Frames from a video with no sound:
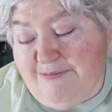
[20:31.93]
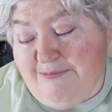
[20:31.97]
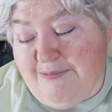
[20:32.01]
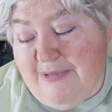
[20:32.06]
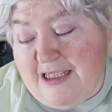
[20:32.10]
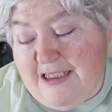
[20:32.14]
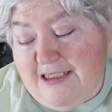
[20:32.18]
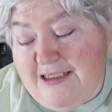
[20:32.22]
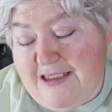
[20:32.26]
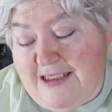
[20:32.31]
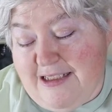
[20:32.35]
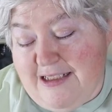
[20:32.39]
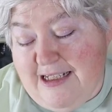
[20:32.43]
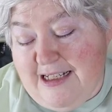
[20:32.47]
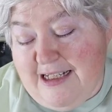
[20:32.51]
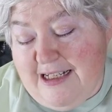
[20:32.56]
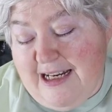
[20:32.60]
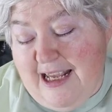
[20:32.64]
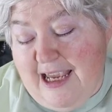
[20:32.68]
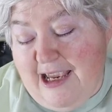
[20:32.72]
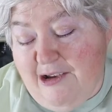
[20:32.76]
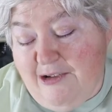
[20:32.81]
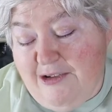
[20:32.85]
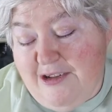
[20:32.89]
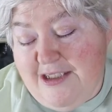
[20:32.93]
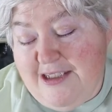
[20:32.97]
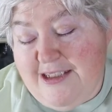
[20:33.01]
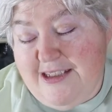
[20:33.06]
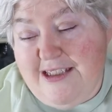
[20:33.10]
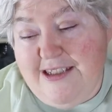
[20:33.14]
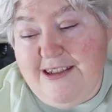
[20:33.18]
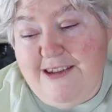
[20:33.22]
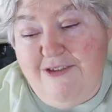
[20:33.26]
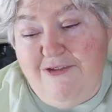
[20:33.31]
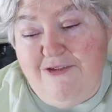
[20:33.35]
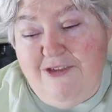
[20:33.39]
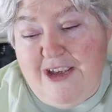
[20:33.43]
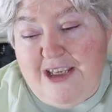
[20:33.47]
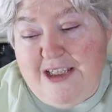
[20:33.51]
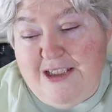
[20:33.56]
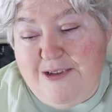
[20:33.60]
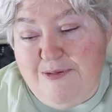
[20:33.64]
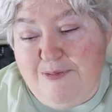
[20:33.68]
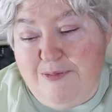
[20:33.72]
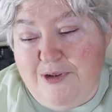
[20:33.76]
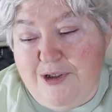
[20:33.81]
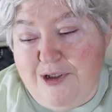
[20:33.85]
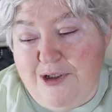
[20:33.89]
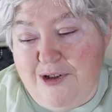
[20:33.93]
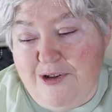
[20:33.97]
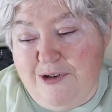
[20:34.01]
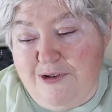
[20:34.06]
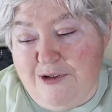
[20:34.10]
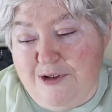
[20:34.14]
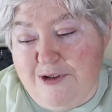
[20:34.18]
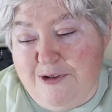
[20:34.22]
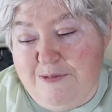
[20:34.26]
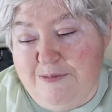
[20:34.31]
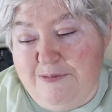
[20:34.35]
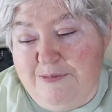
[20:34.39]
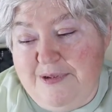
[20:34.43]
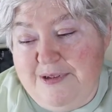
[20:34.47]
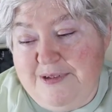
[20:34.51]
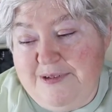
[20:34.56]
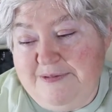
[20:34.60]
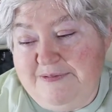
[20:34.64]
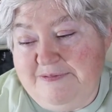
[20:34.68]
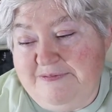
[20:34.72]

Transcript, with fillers: Mason announced in the Facebook group.